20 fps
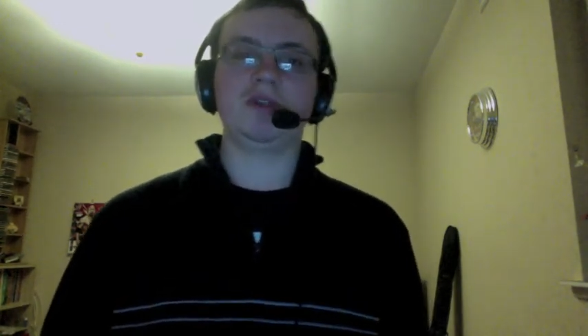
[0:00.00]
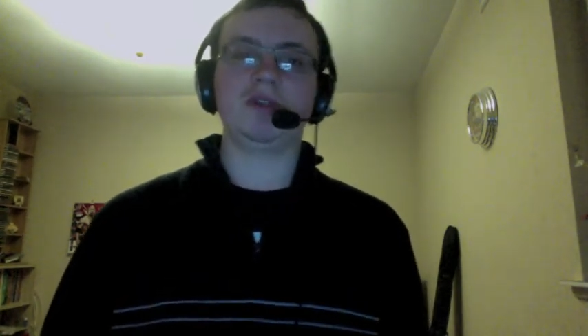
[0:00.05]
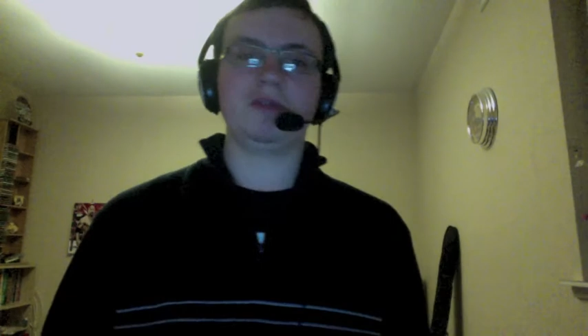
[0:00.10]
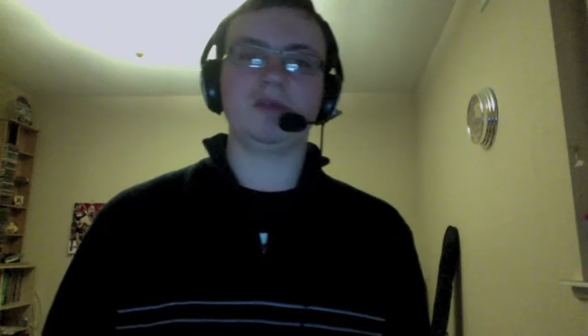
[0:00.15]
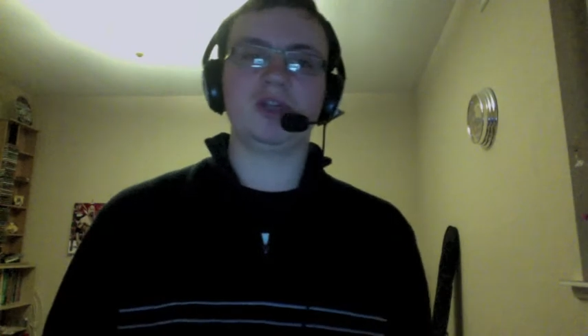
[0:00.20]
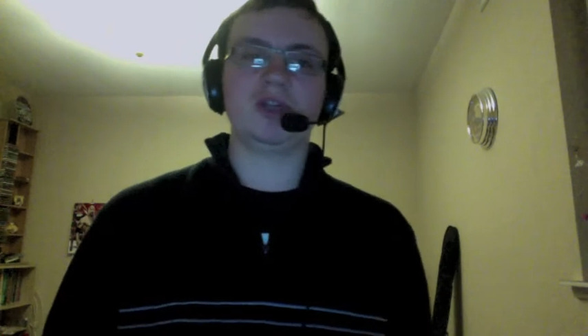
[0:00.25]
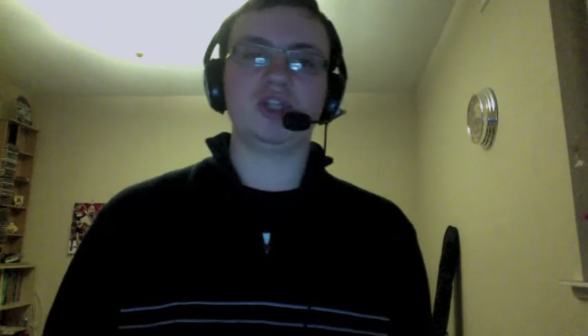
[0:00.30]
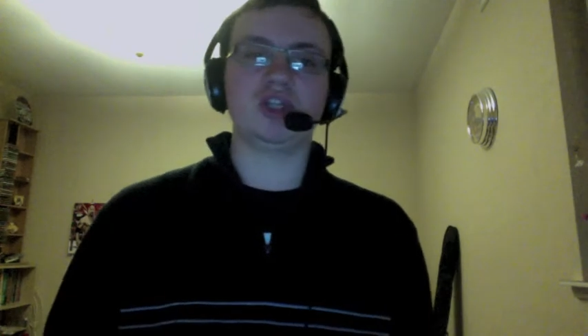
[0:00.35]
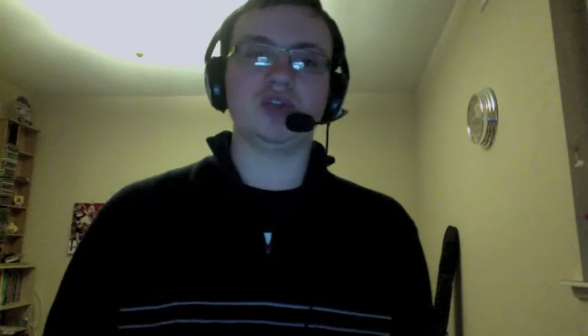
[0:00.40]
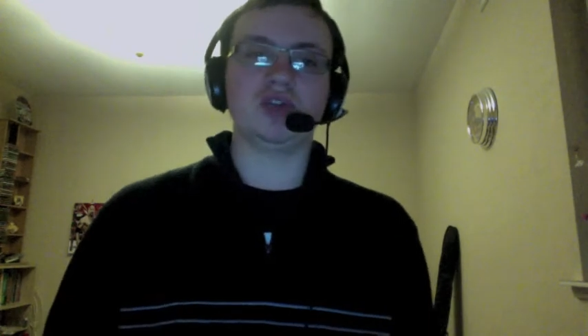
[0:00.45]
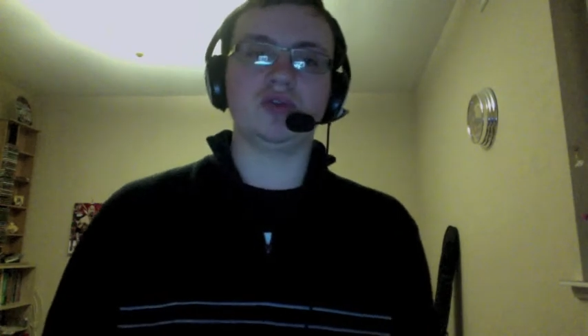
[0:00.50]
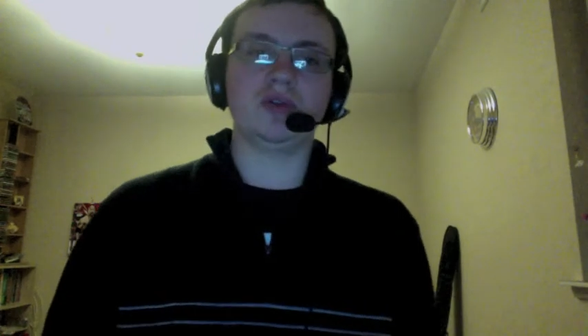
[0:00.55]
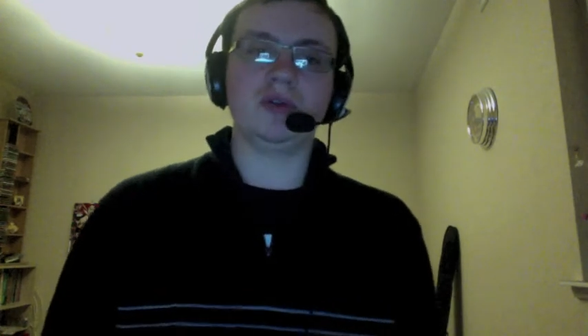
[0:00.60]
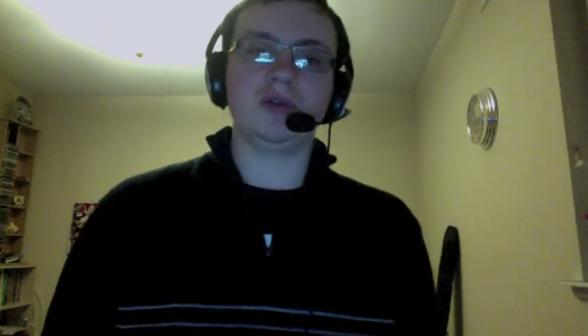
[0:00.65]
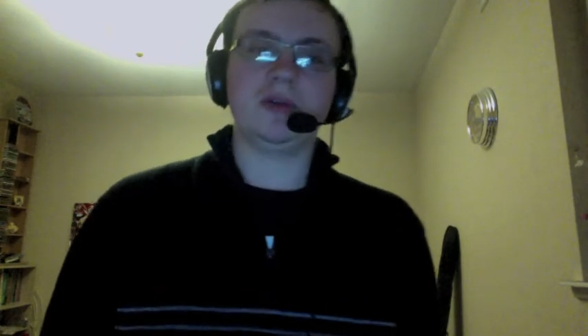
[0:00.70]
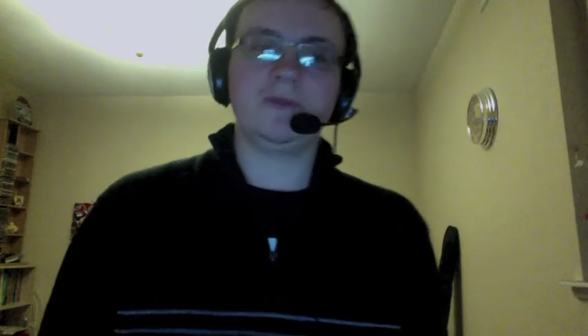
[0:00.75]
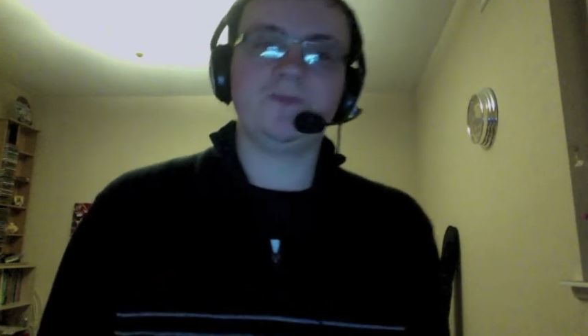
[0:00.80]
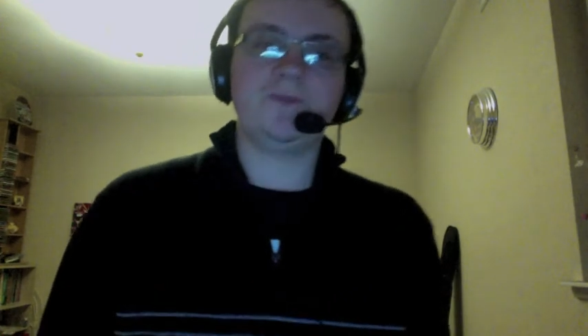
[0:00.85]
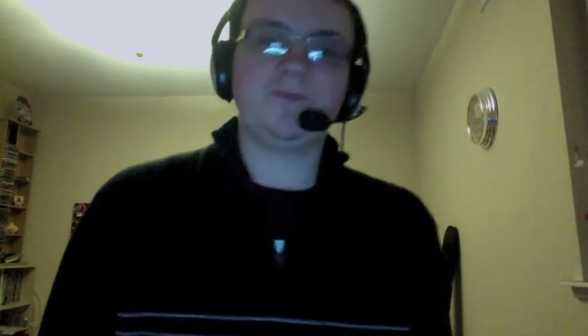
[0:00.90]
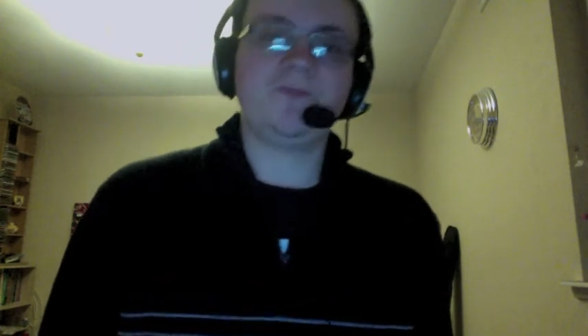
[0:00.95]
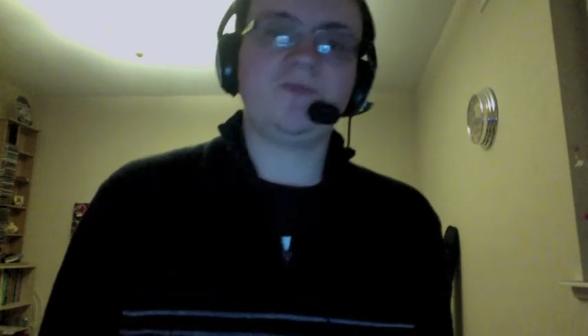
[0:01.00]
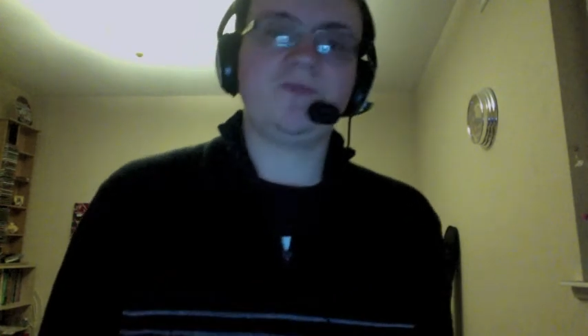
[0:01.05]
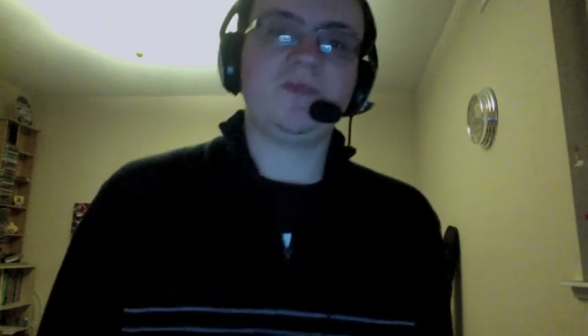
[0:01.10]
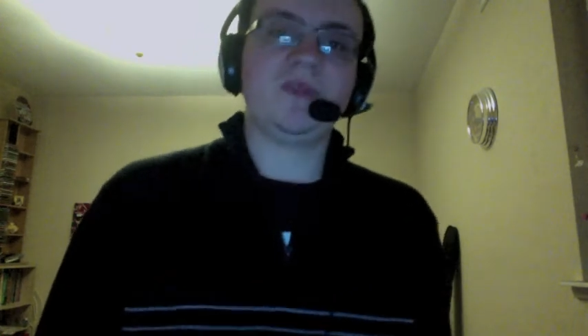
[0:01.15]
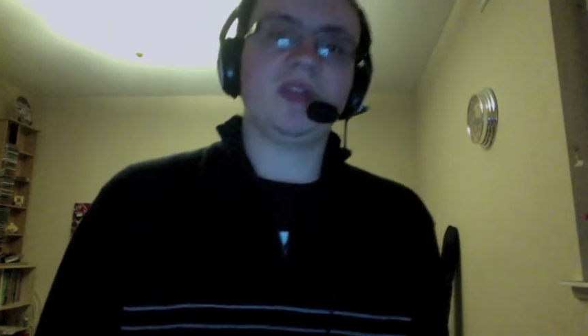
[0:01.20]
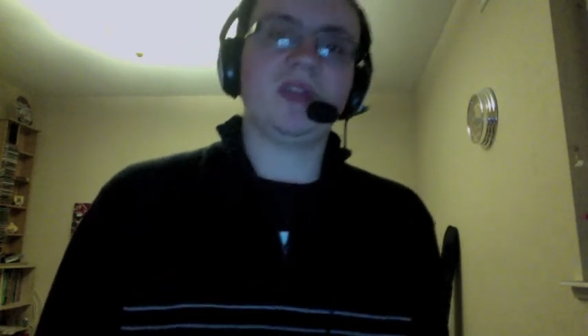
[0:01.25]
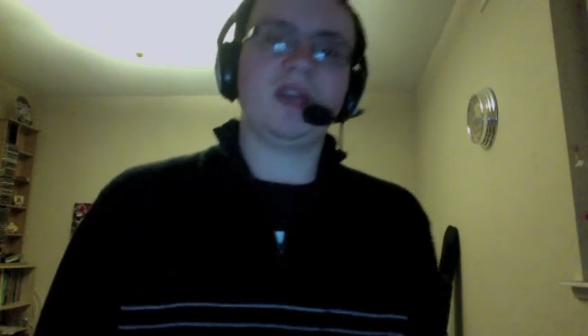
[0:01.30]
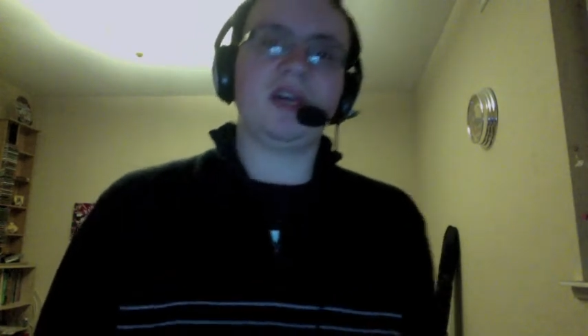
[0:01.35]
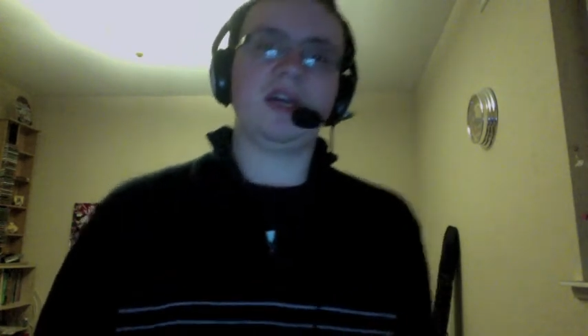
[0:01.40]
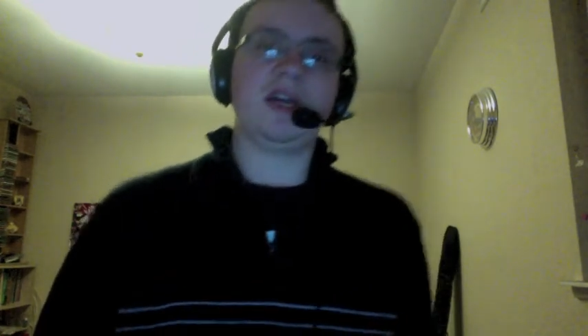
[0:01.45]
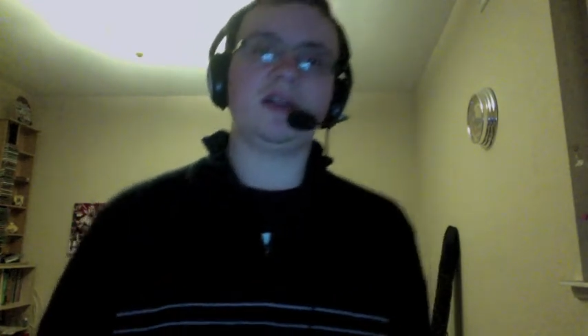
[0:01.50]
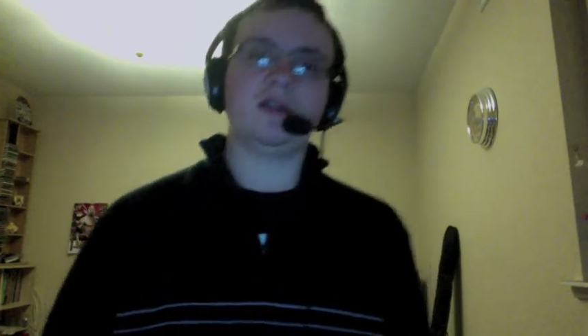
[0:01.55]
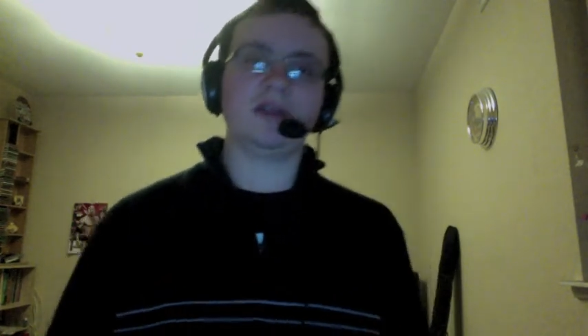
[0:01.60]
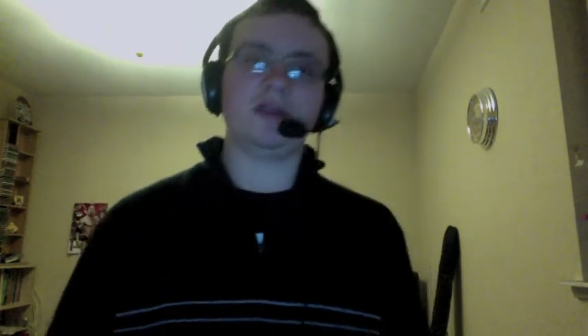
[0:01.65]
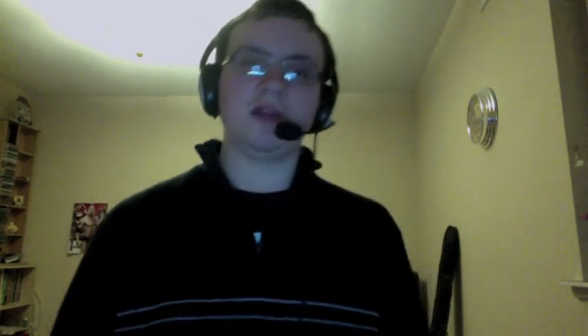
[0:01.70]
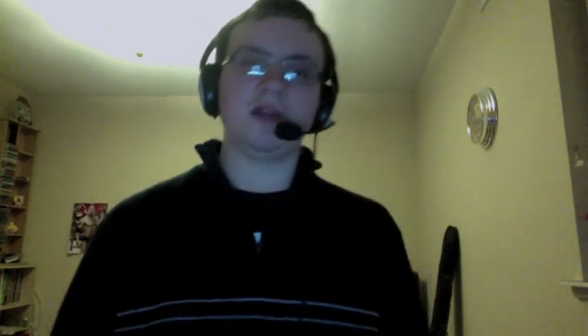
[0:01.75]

the Big Show. And